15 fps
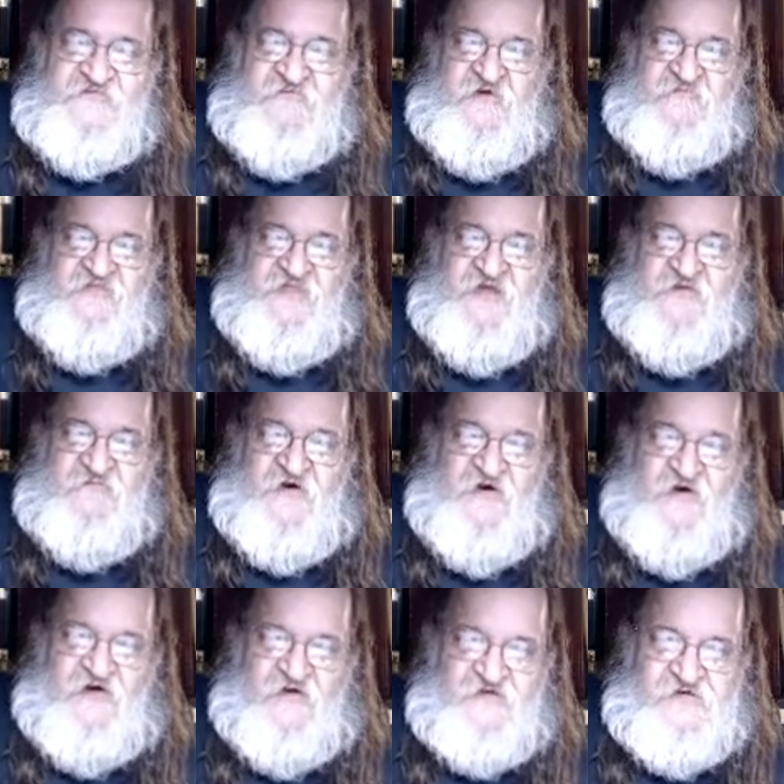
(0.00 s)
some of them
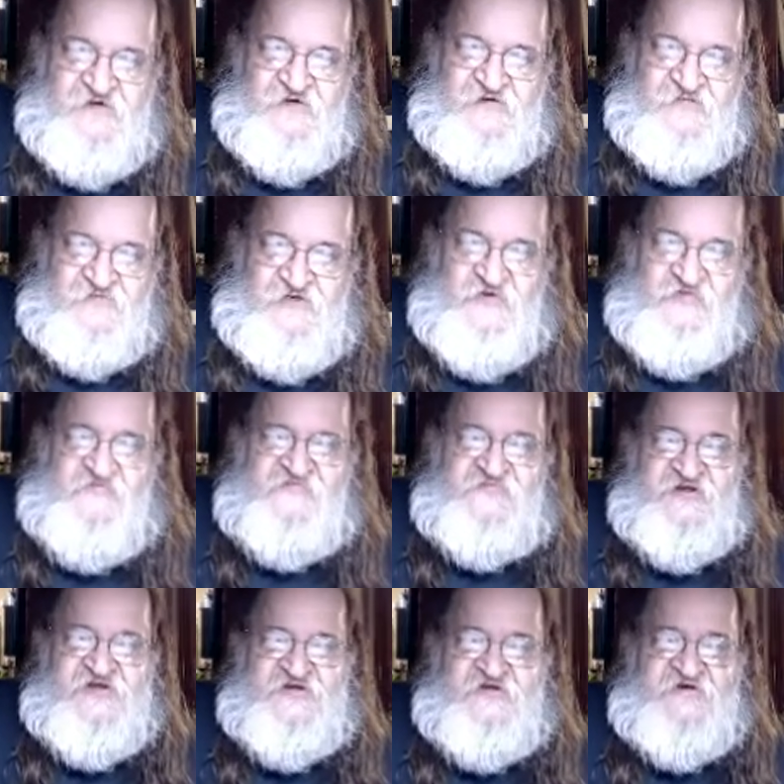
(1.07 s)
are root
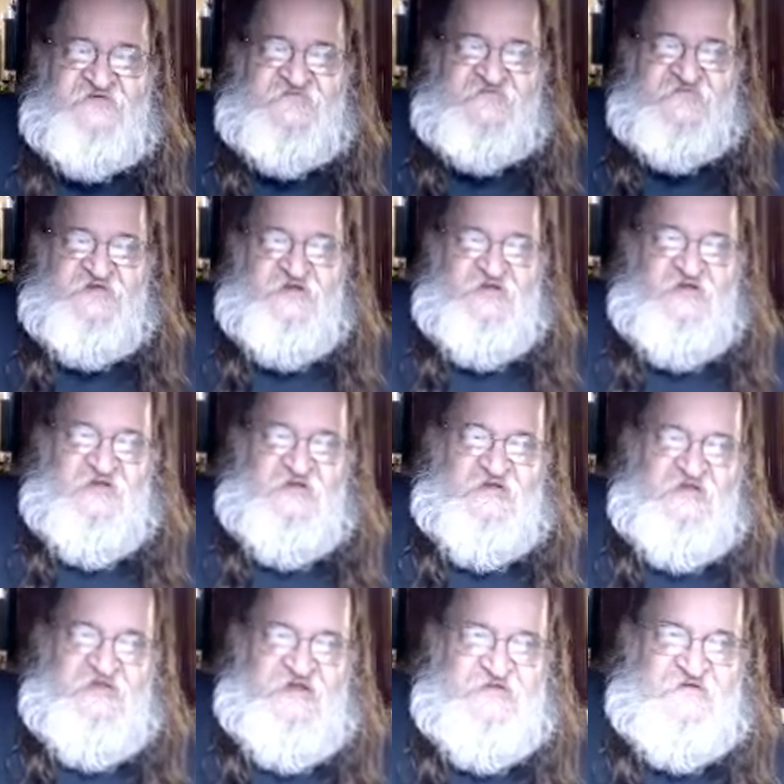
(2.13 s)
feeders.
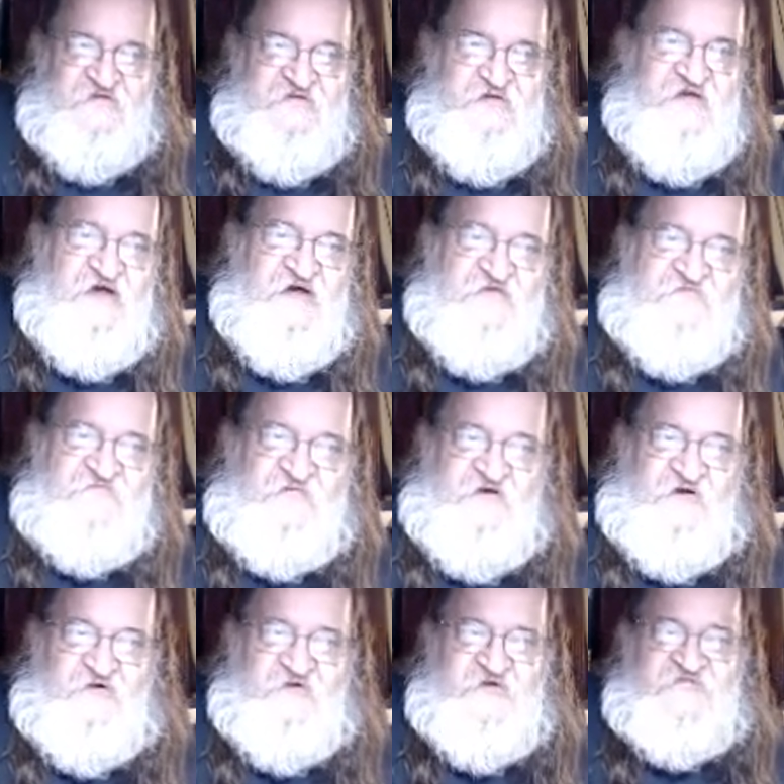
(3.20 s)
And
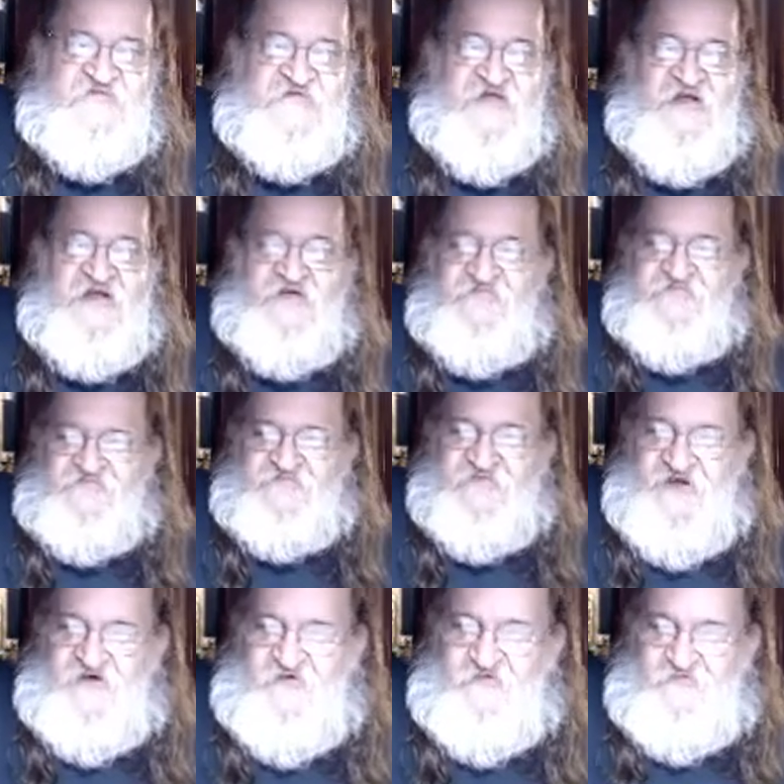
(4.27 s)
so it's kind of,
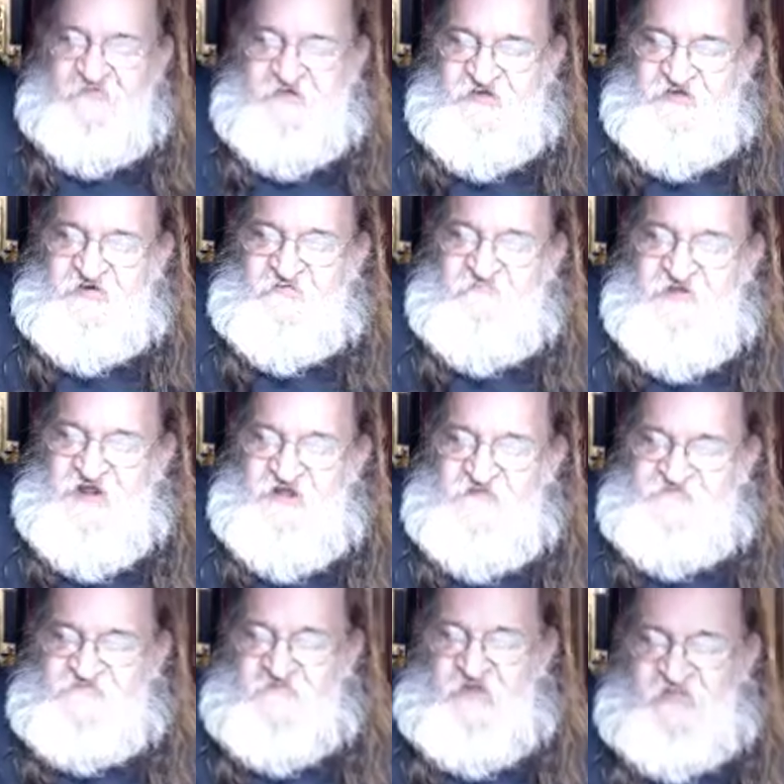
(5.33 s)
hit or
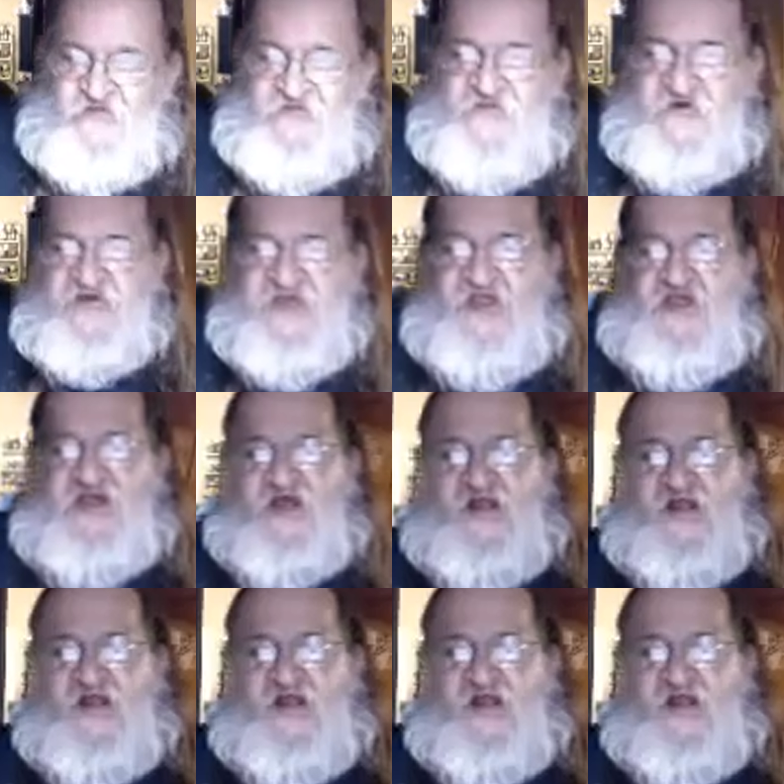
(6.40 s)
miss whether they're getting